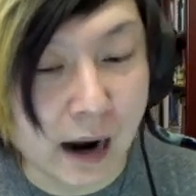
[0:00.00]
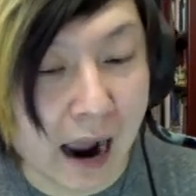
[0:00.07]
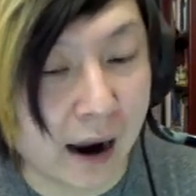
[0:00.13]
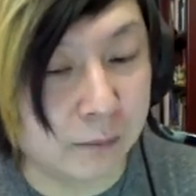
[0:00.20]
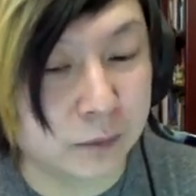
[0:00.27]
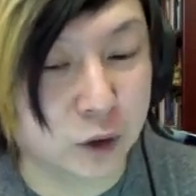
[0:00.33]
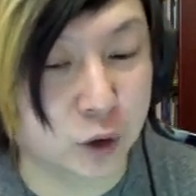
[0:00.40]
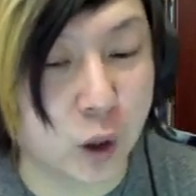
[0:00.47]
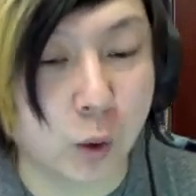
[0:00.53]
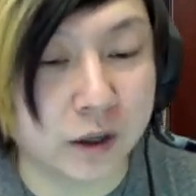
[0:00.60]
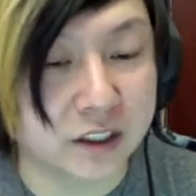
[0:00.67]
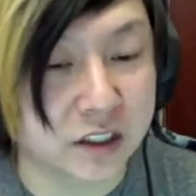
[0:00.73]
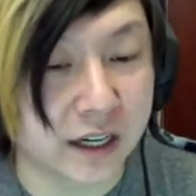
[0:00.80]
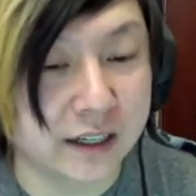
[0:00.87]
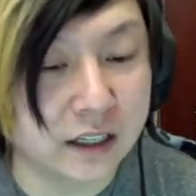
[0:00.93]
I'm so
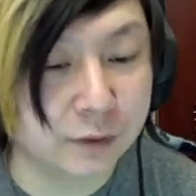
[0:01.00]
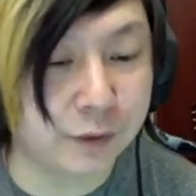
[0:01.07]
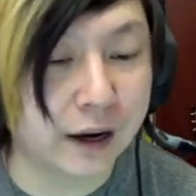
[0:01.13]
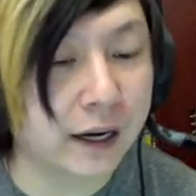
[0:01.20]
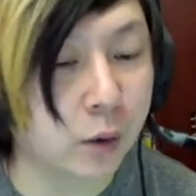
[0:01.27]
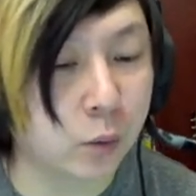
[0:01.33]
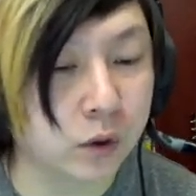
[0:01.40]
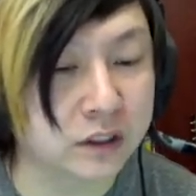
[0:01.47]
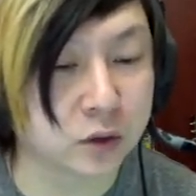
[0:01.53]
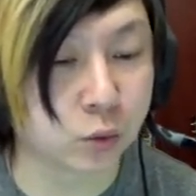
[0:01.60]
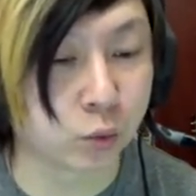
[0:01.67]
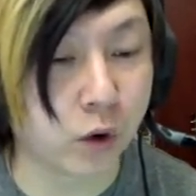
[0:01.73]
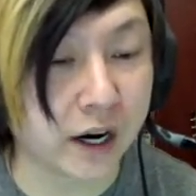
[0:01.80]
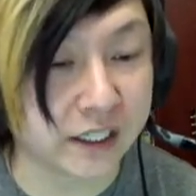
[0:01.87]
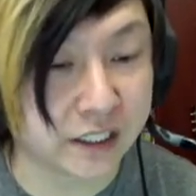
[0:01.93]
excited to find out what's
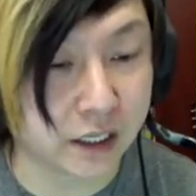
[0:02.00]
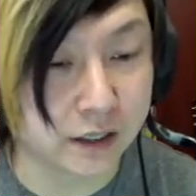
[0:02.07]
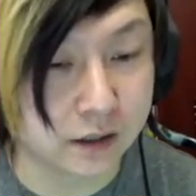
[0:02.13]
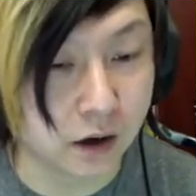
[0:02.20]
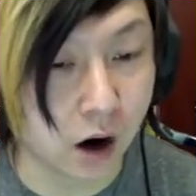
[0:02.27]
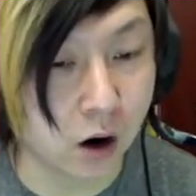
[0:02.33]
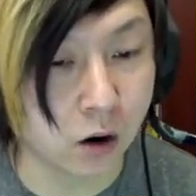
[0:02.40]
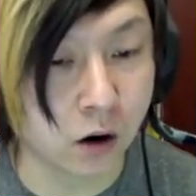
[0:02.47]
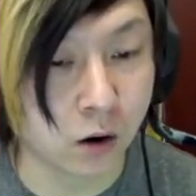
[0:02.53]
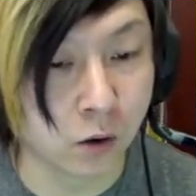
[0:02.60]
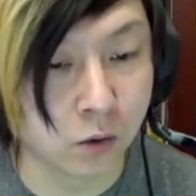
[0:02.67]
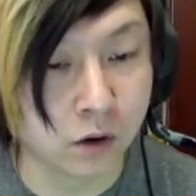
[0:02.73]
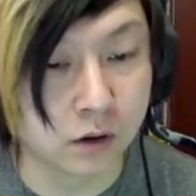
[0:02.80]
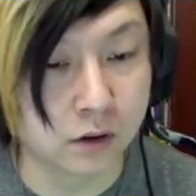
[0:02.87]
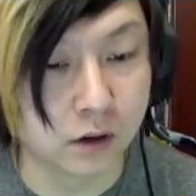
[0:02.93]
right. Uh-oh.
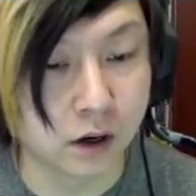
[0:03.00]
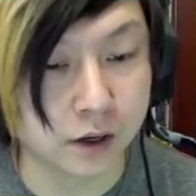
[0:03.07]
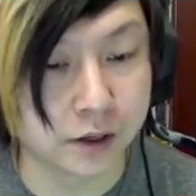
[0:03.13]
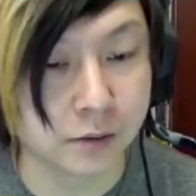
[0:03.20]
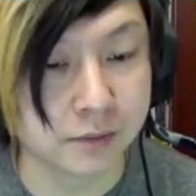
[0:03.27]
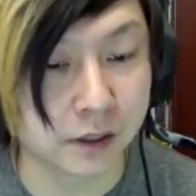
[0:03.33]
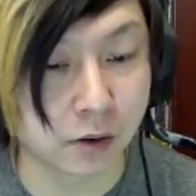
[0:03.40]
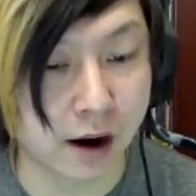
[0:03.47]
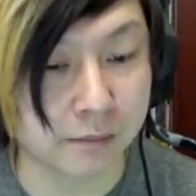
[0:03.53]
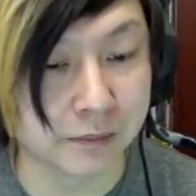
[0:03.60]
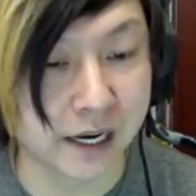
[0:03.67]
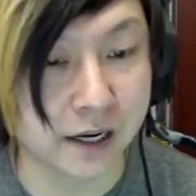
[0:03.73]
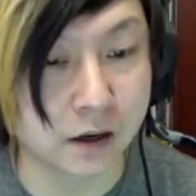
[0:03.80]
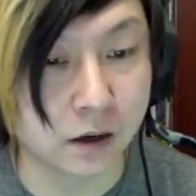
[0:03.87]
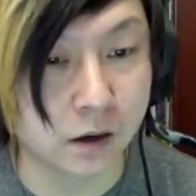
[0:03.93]
A human grabbed
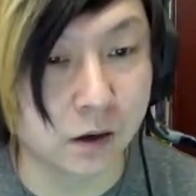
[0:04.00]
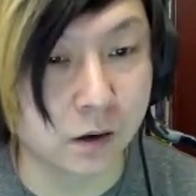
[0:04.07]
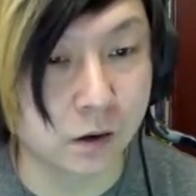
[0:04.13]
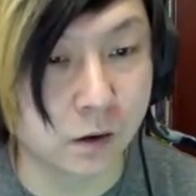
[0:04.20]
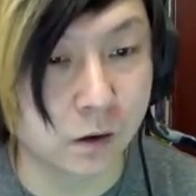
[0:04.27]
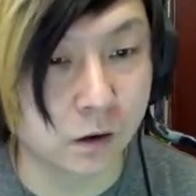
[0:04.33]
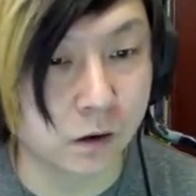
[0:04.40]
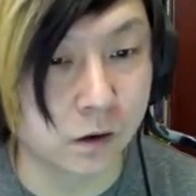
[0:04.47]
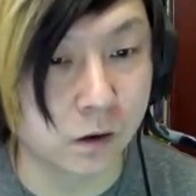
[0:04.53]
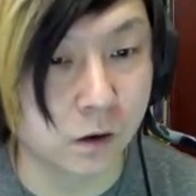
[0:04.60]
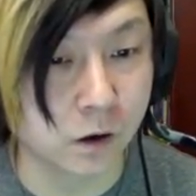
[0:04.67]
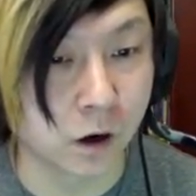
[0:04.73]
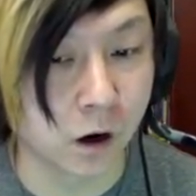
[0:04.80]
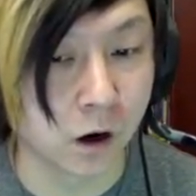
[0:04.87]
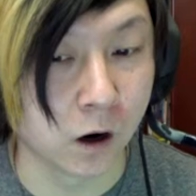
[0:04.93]
me.
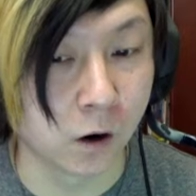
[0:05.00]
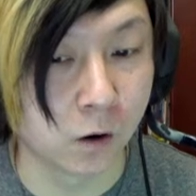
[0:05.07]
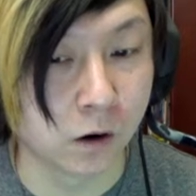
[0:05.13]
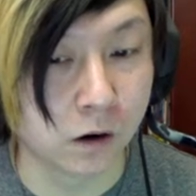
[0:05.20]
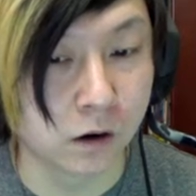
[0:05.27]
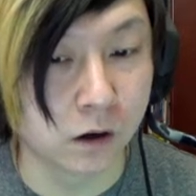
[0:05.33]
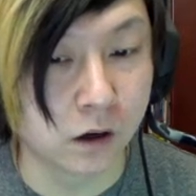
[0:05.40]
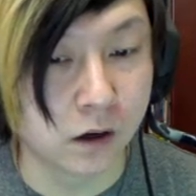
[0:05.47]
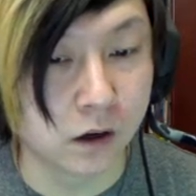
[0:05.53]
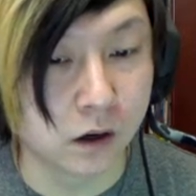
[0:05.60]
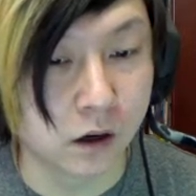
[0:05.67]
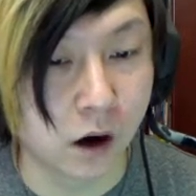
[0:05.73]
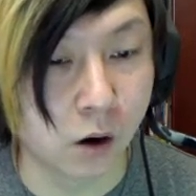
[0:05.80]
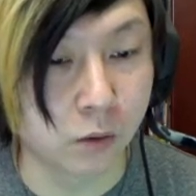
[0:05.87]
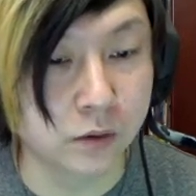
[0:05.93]
Uh-oh.
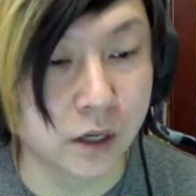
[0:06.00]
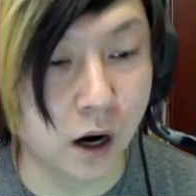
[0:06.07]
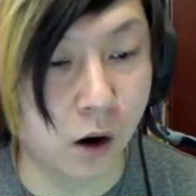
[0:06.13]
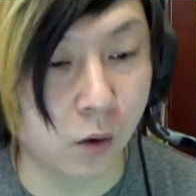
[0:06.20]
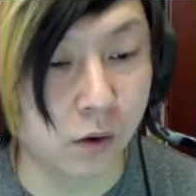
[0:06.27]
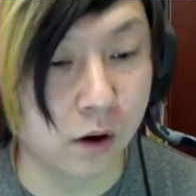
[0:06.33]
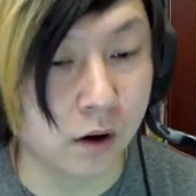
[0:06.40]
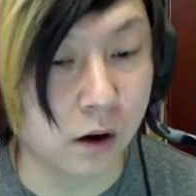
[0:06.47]
Oh, no.